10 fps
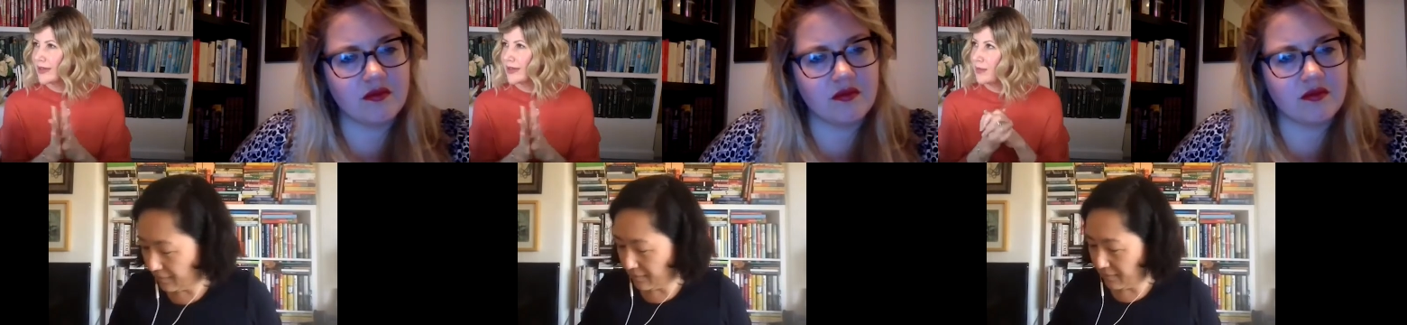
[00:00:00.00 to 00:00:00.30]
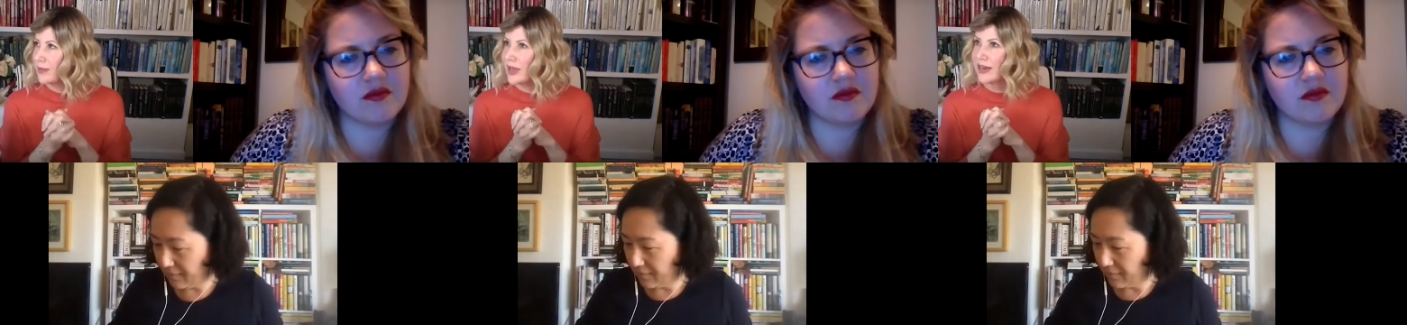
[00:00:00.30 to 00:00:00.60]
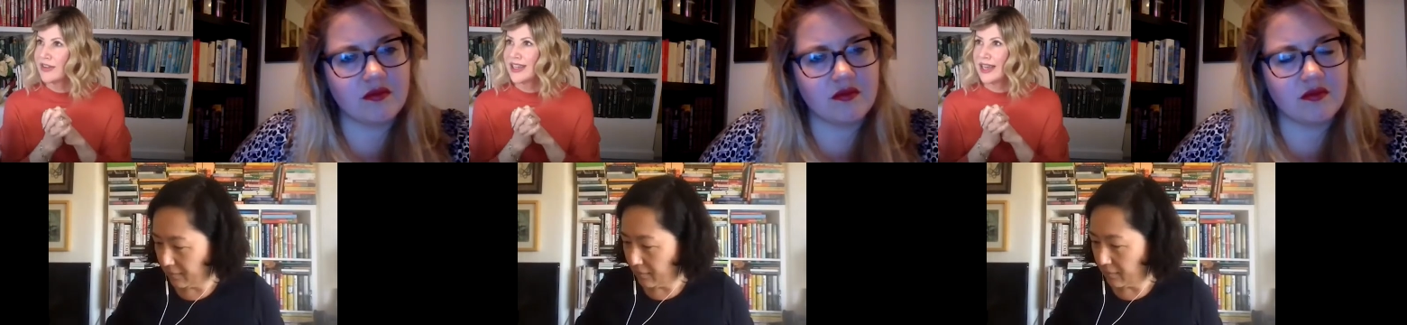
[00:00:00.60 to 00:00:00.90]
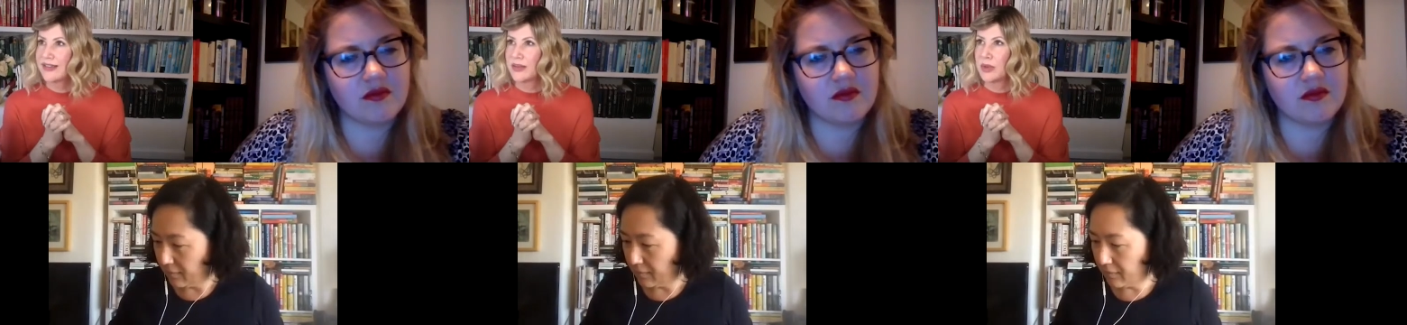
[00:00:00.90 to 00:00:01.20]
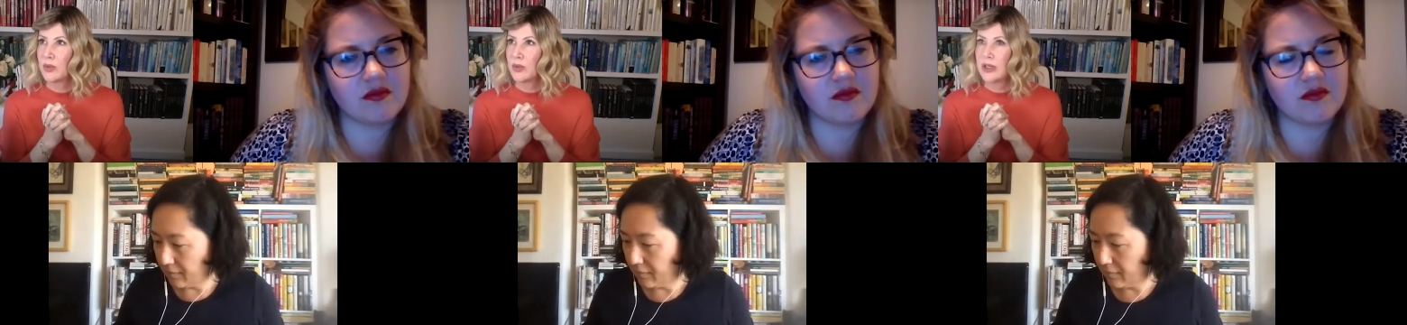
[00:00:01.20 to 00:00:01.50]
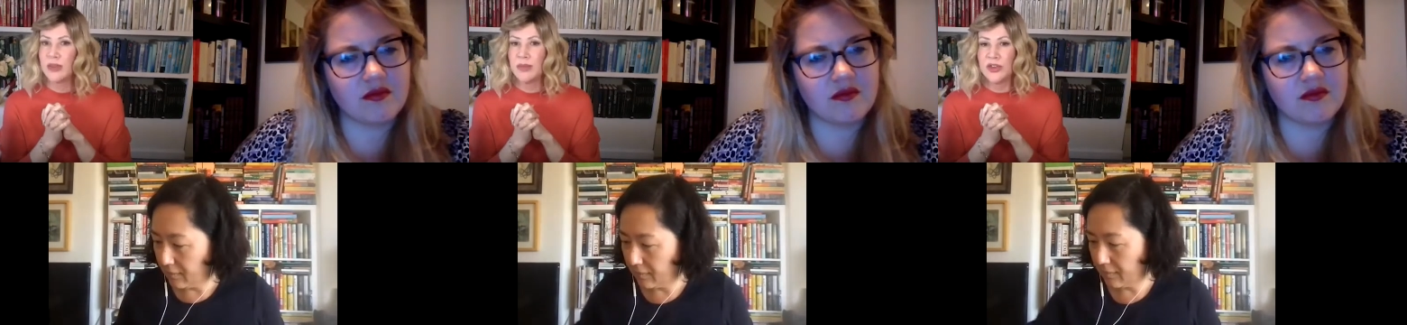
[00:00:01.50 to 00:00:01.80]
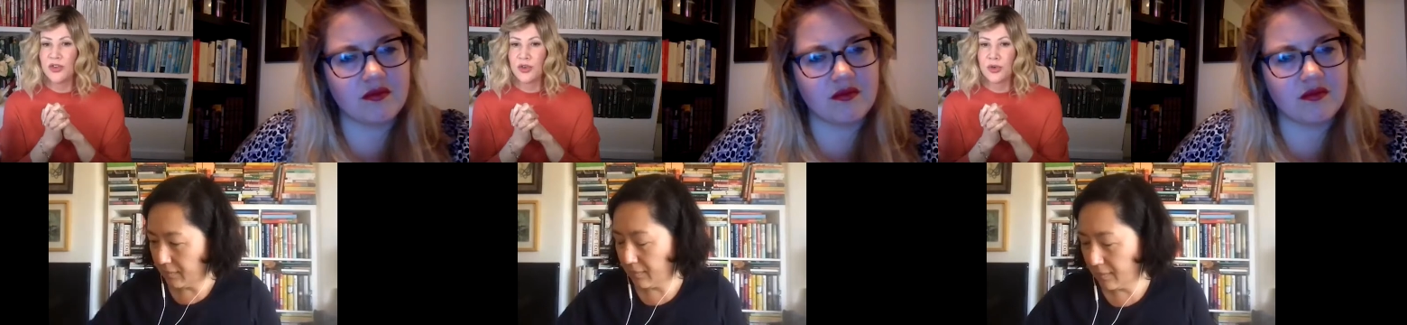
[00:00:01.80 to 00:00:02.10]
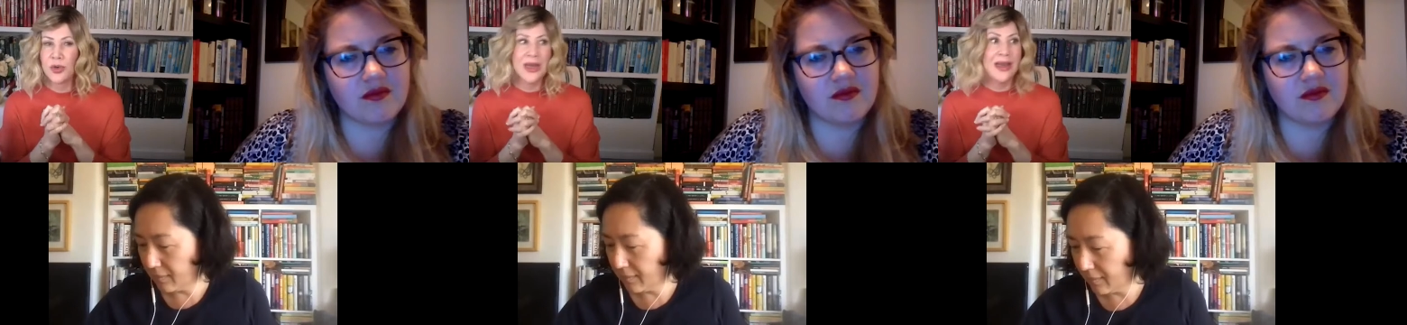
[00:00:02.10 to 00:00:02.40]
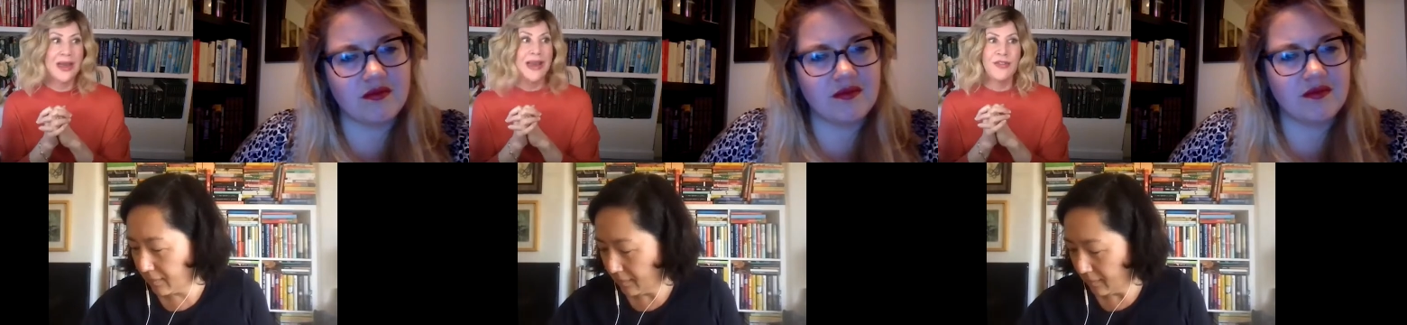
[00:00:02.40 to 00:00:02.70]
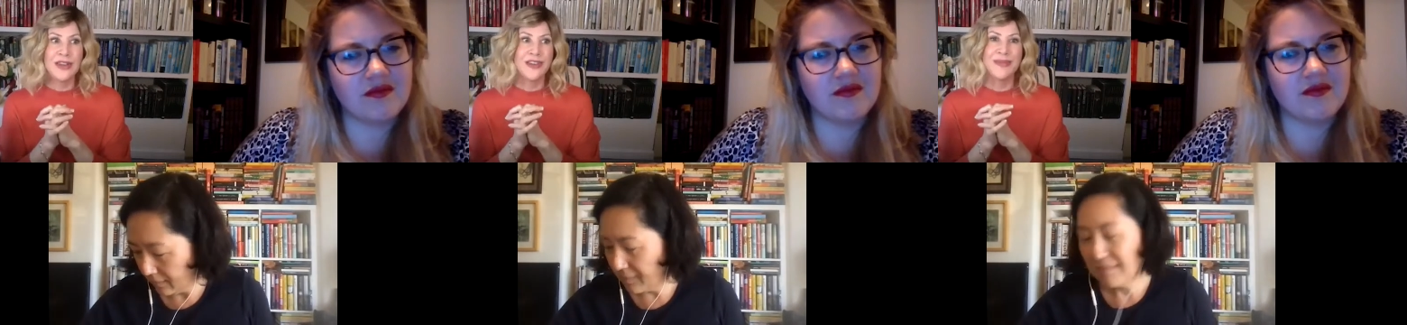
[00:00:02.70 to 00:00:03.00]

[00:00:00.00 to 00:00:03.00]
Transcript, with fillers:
Speaker 1: um, not everything has to be real to be true fiction